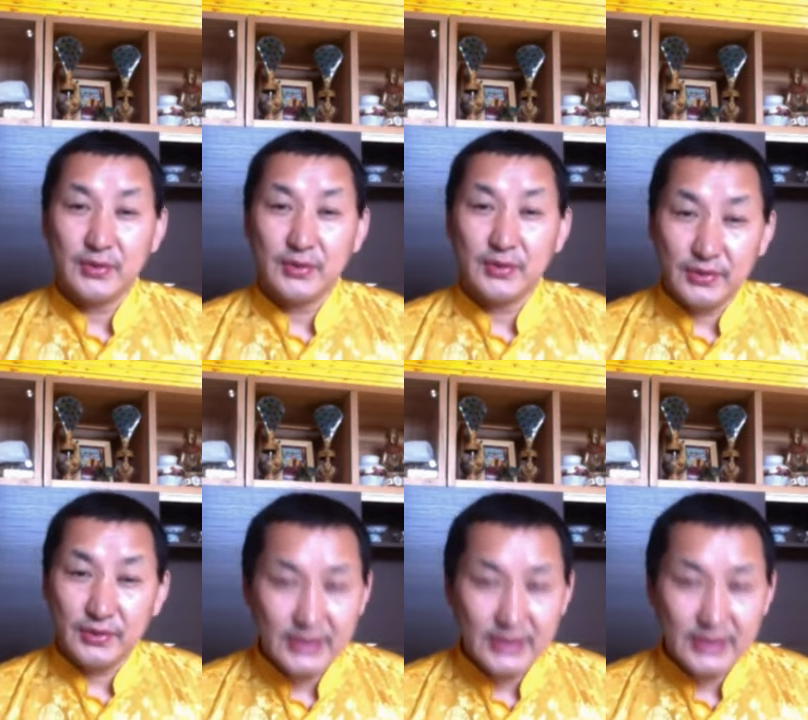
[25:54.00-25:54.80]
you
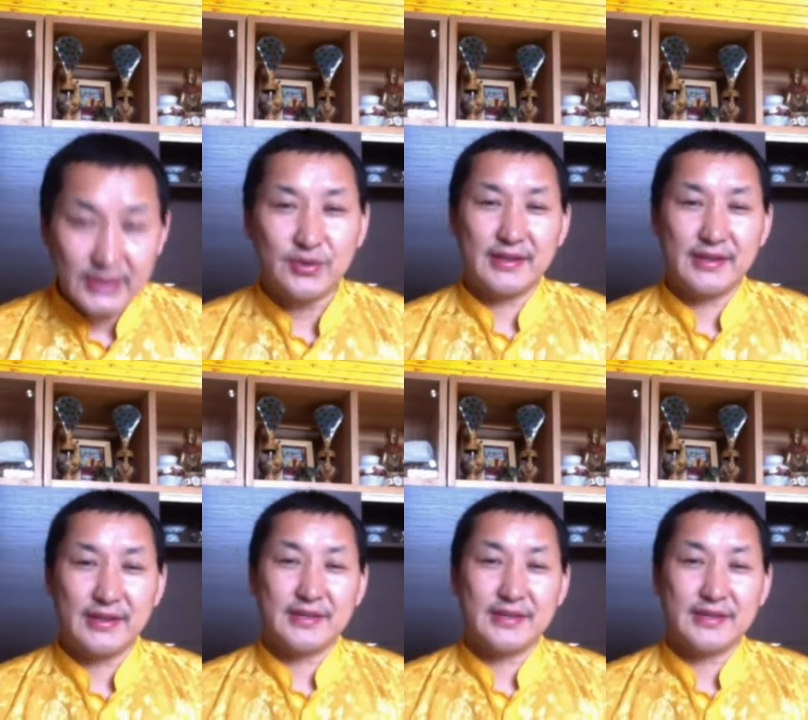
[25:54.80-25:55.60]
need to
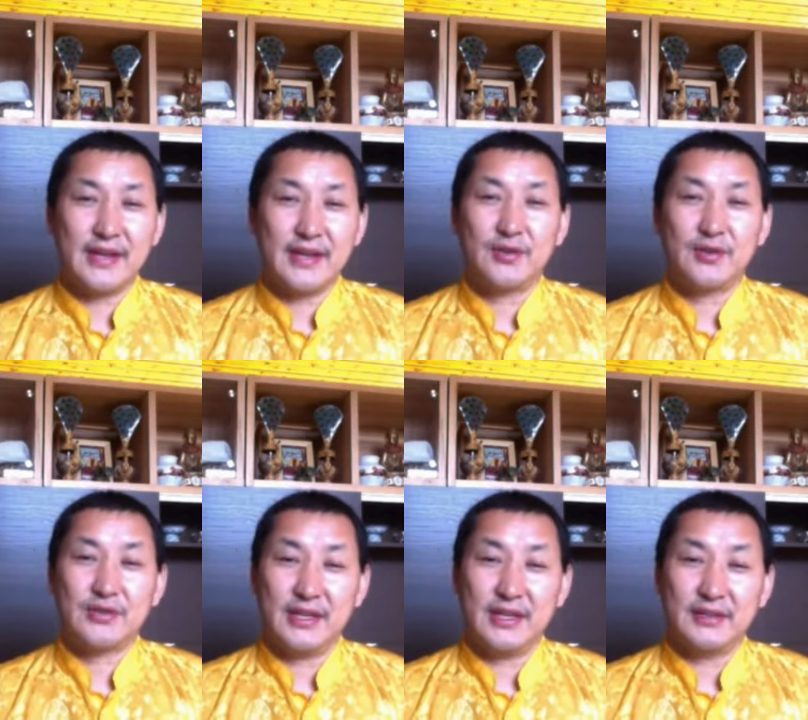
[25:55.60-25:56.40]
understand
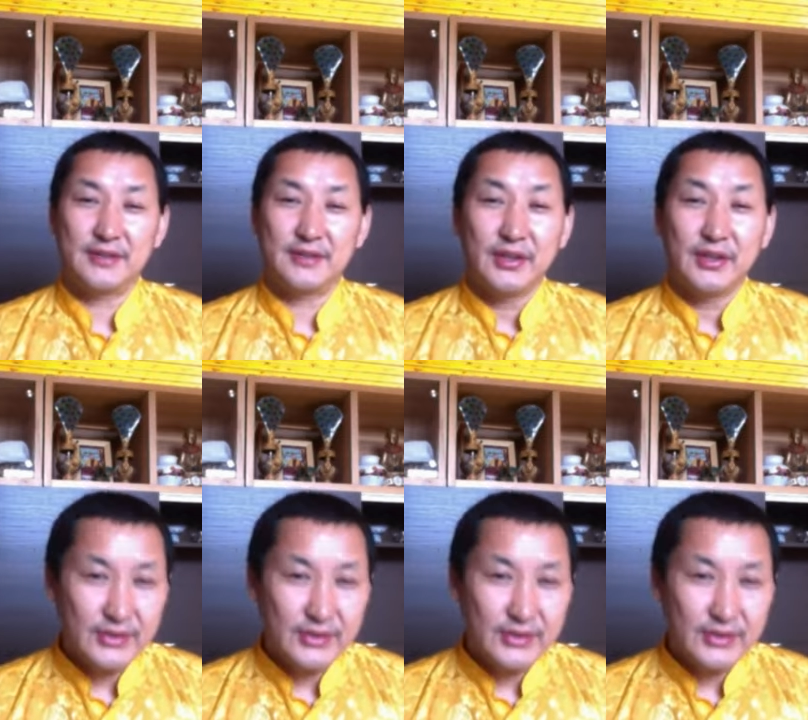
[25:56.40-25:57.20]
yourself.
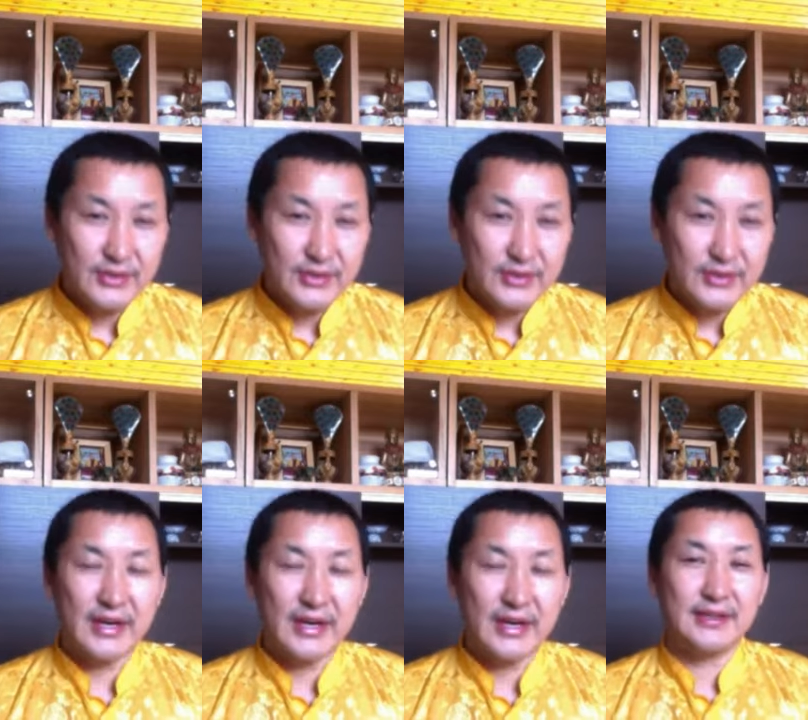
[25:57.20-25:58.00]
You need
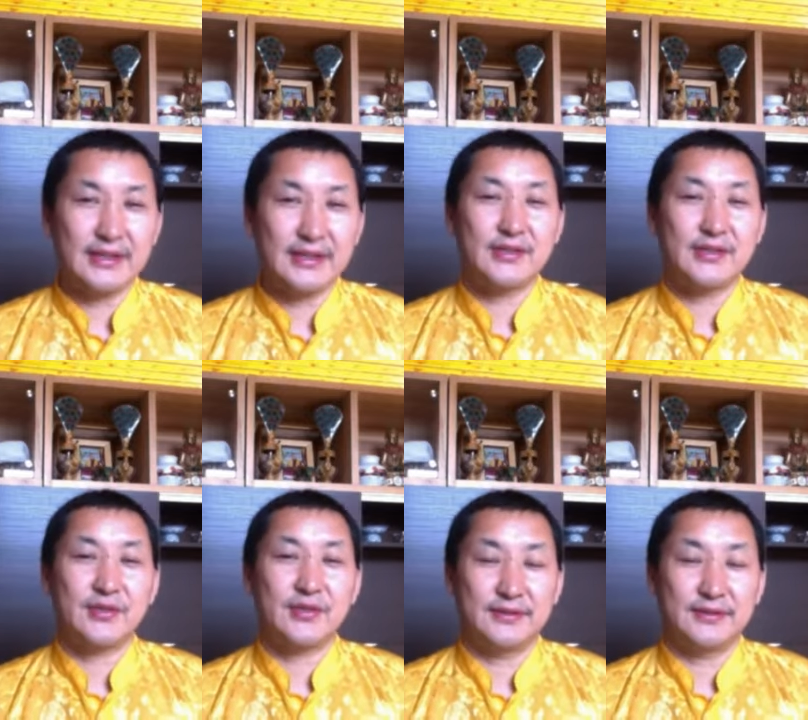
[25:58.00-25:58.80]
to recognize
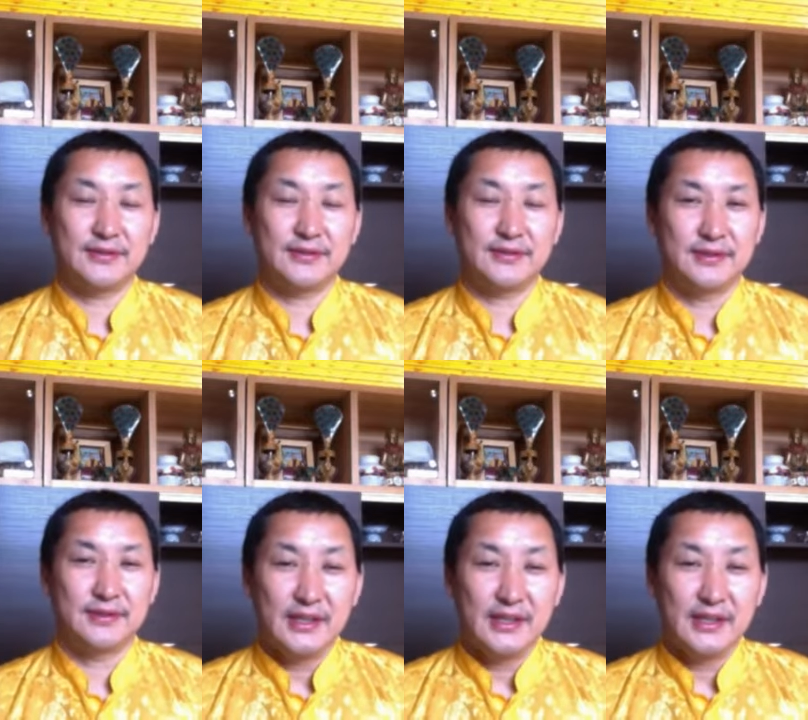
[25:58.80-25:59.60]
yourself.
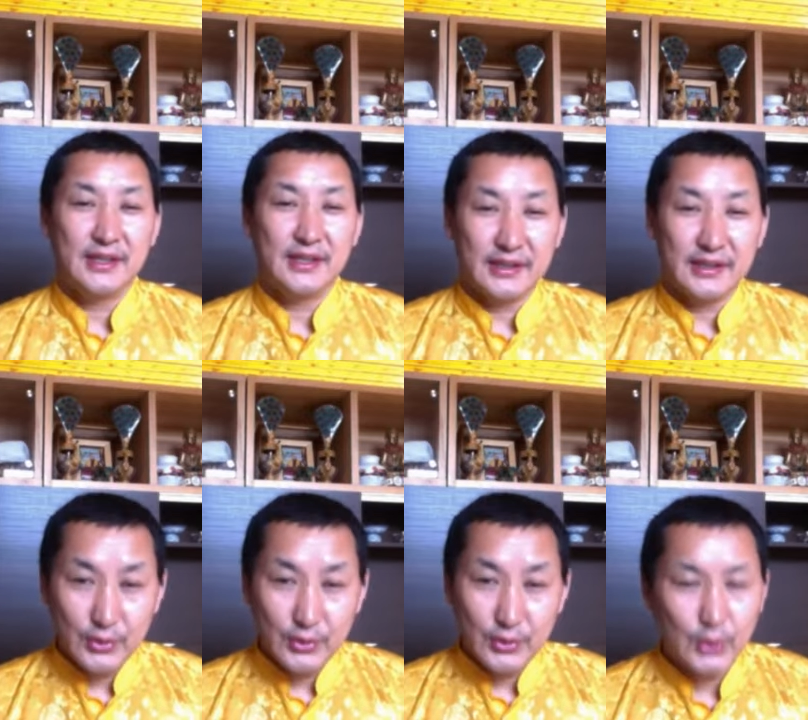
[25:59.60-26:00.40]

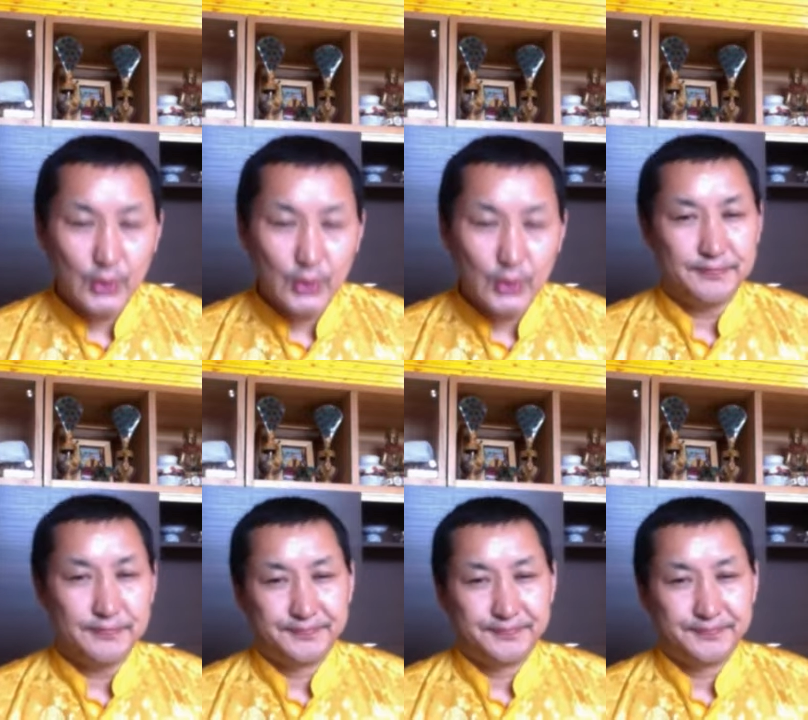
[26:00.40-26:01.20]
If you do,
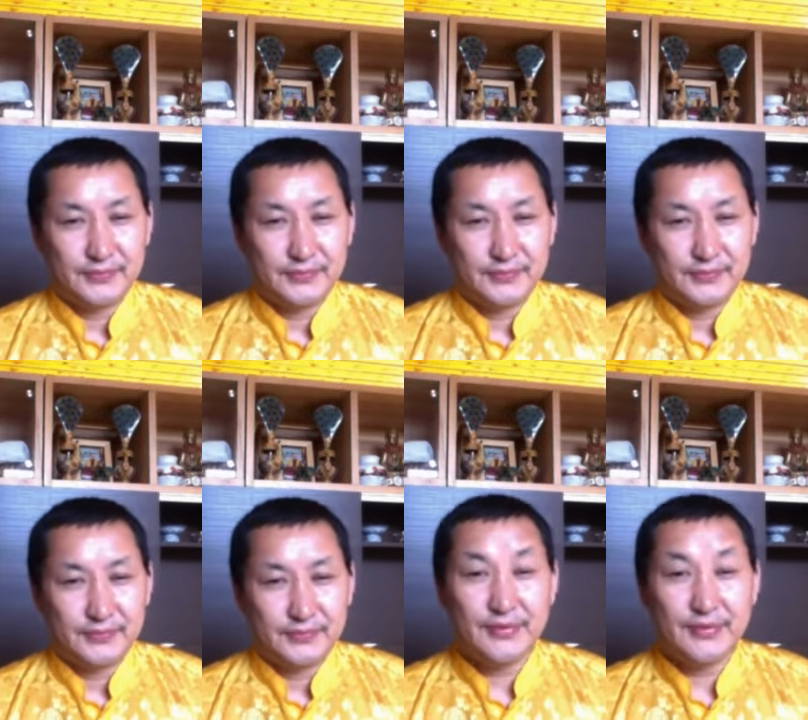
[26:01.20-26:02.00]

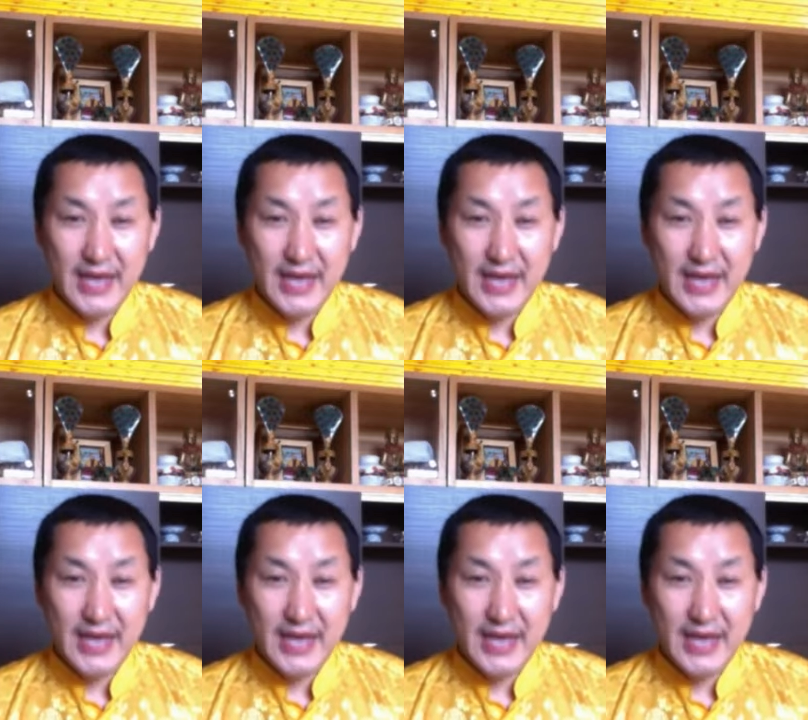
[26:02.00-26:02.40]
if you